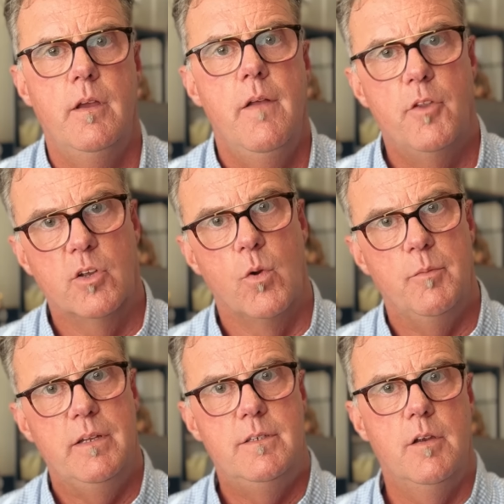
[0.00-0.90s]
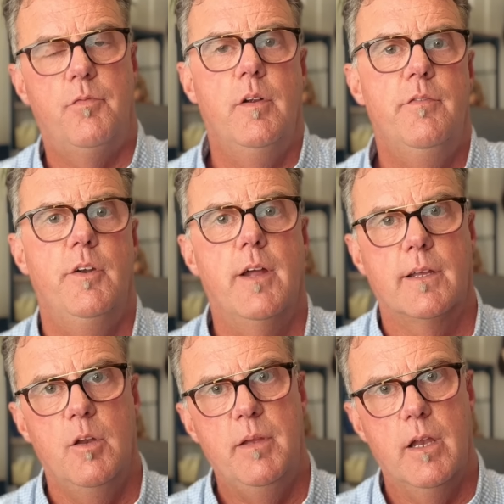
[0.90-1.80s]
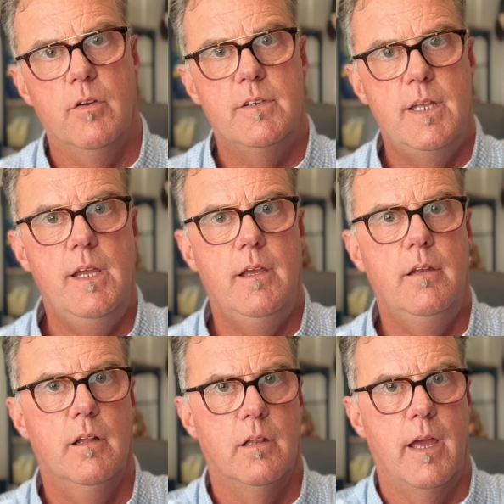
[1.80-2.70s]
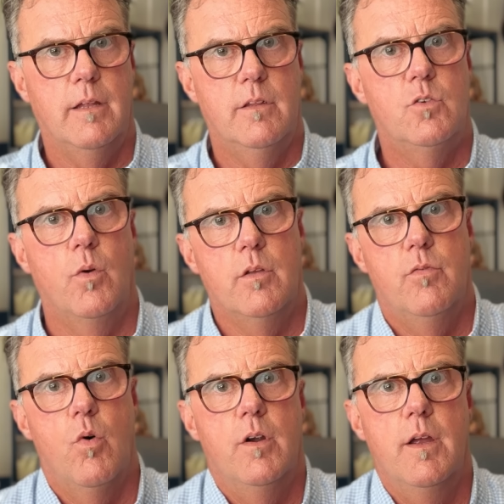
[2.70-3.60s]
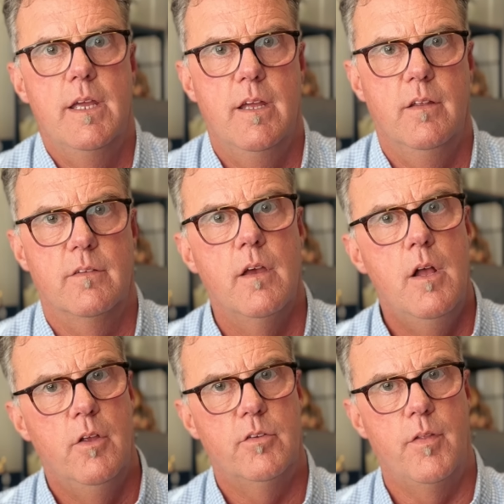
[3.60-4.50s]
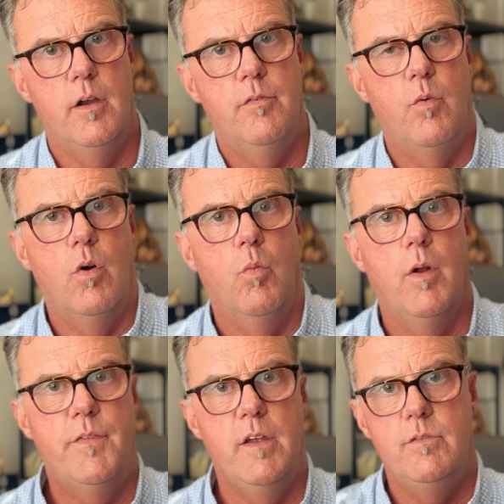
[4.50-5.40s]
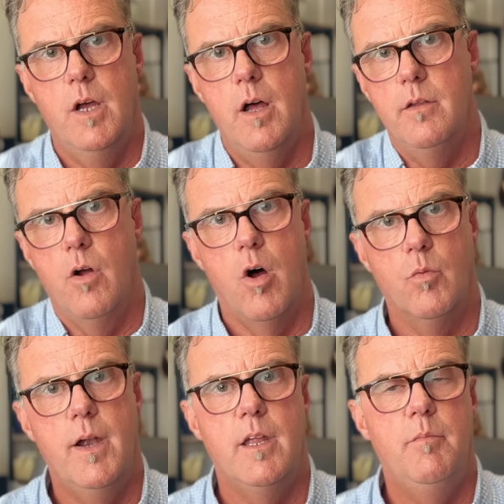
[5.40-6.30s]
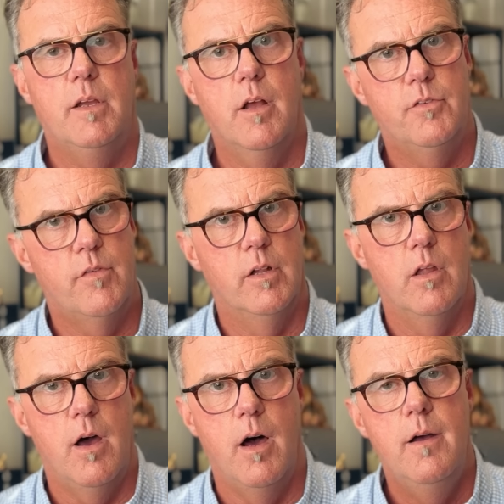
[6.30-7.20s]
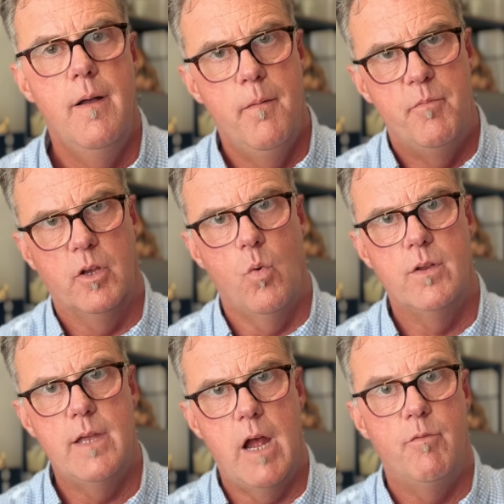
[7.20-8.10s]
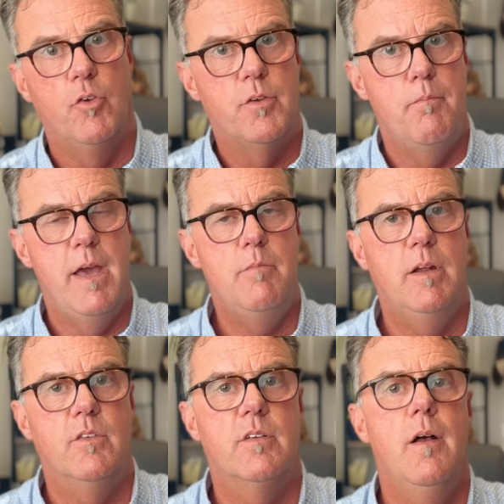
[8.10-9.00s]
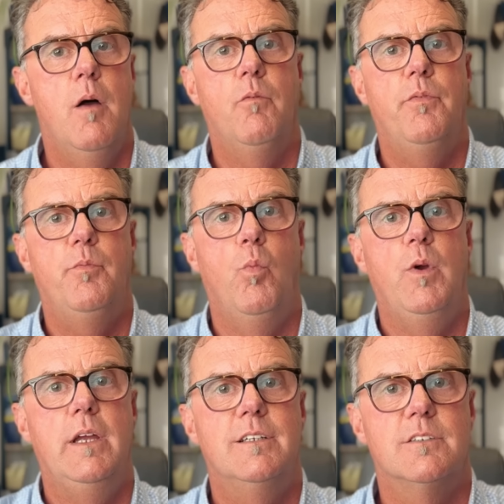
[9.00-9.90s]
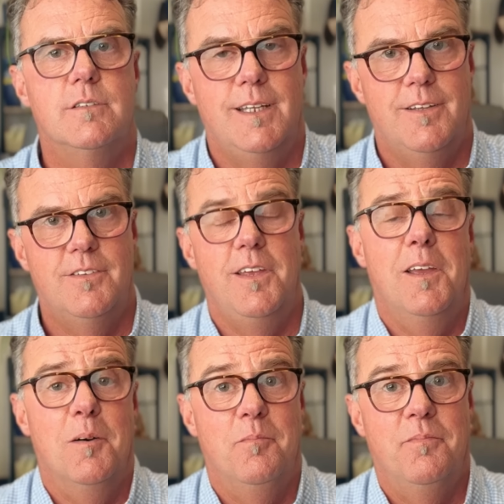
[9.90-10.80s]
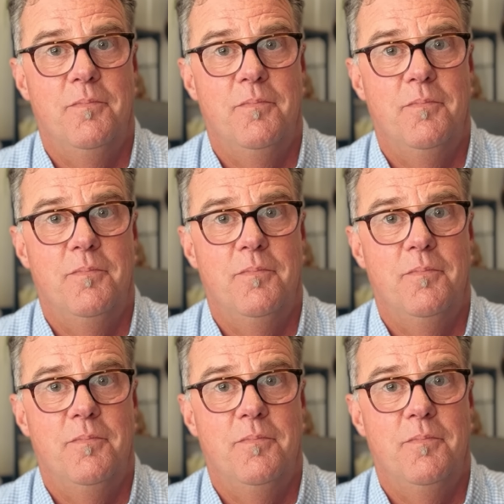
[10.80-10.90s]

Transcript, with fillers: They're going to be different. They're not going to be guaranteed like the 24 is. So therefore, what they've done already because of the law, they're going to have those amendments. We just need to see them.